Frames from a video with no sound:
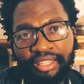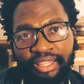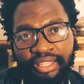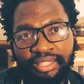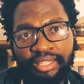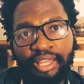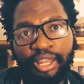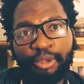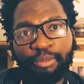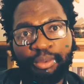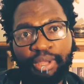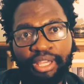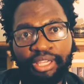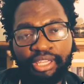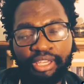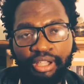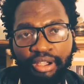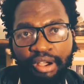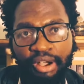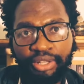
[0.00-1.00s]
the Standard Bank
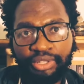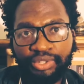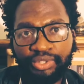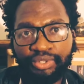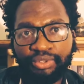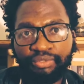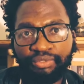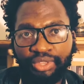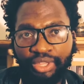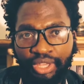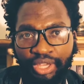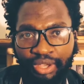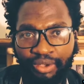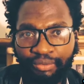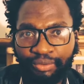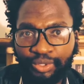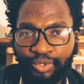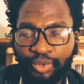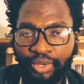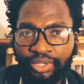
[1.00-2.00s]
Young Artist of the Year
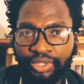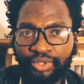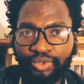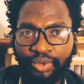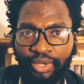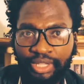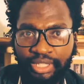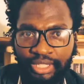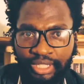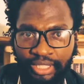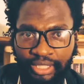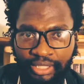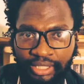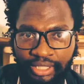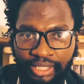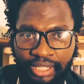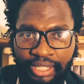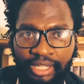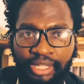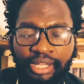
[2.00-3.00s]
for 2020
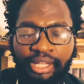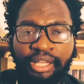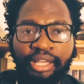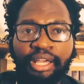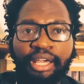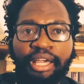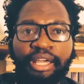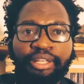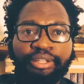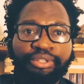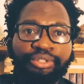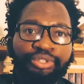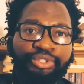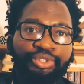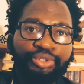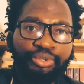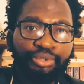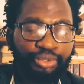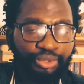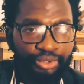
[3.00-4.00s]
and
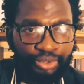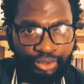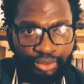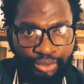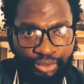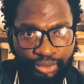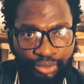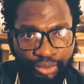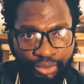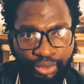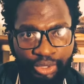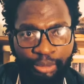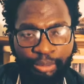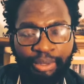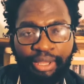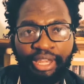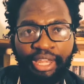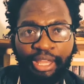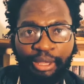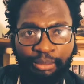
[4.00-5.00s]
due to the
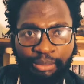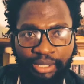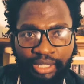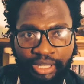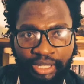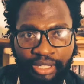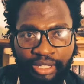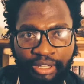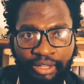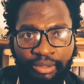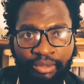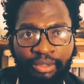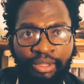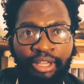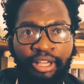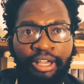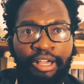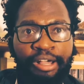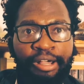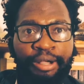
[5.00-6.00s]
pandemic,
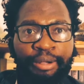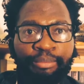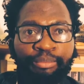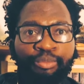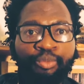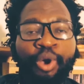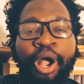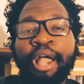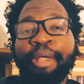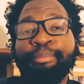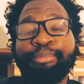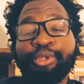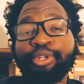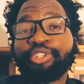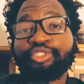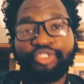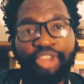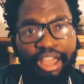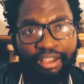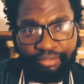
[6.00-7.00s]
um, I'm not
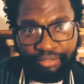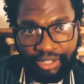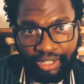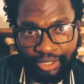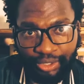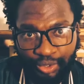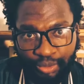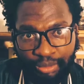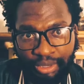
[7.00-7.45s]
traveling to